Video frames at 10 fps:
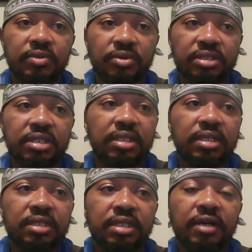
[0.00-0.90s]
We just
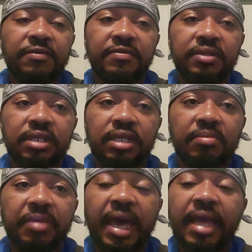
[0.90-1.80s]
need enough to
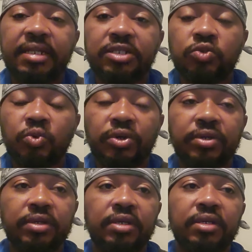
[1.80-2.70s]
get by in this world,